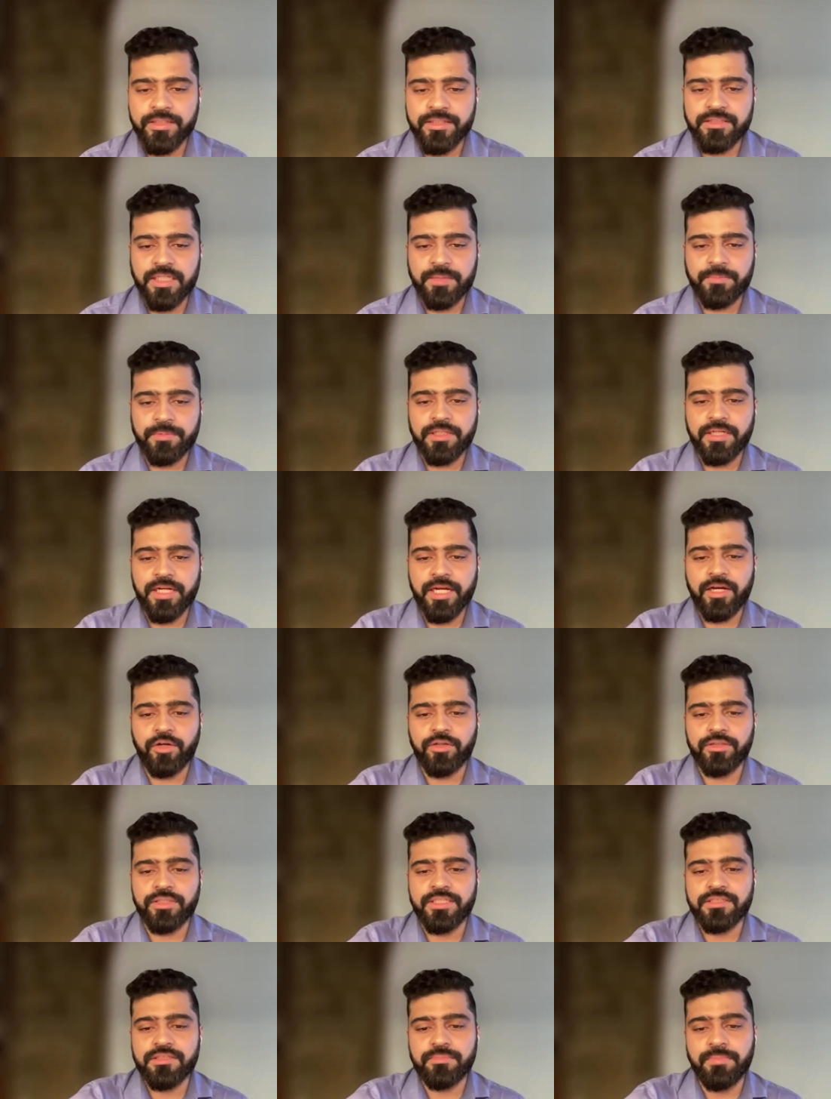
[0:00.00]
receptor
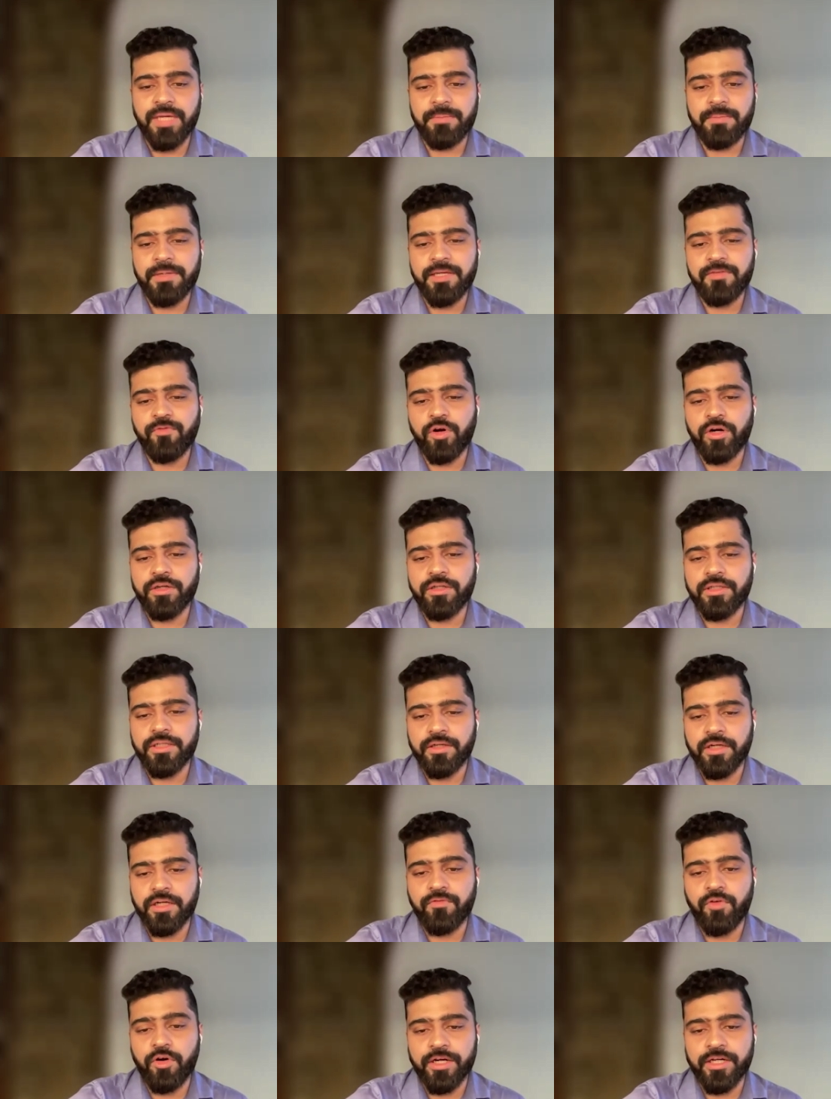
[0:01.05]
agonist may be
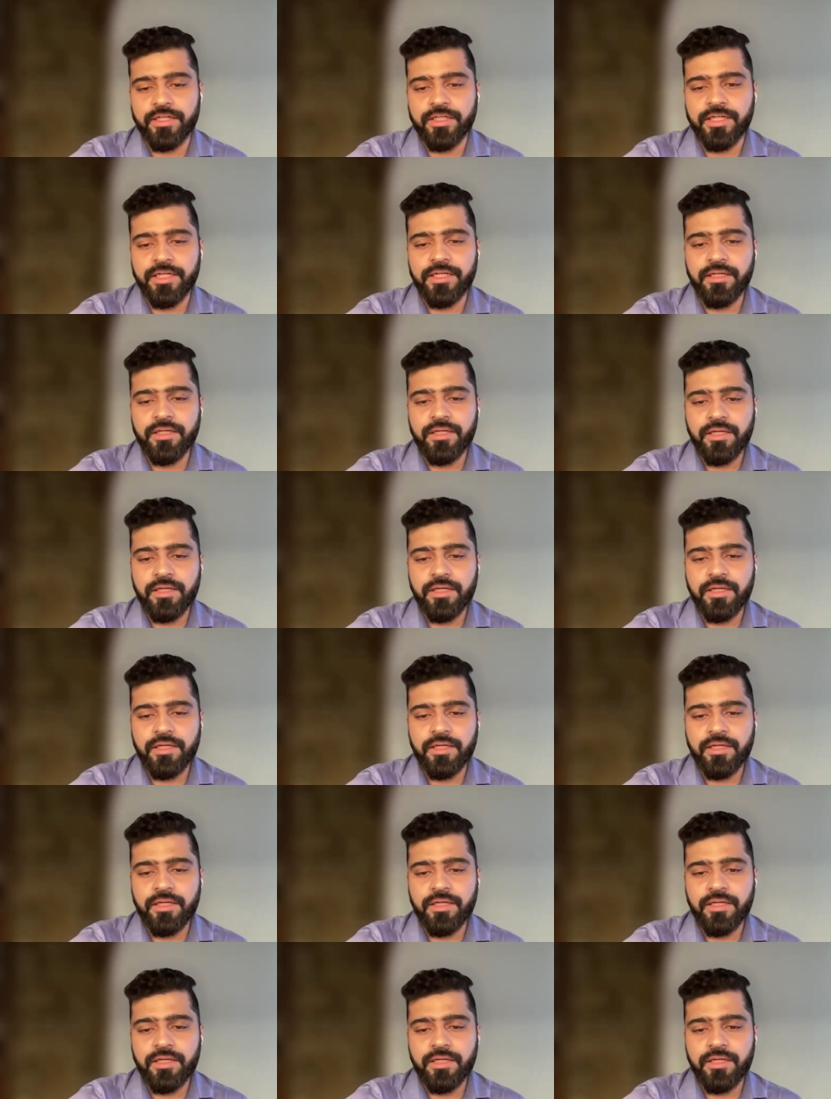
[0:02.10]
warranted.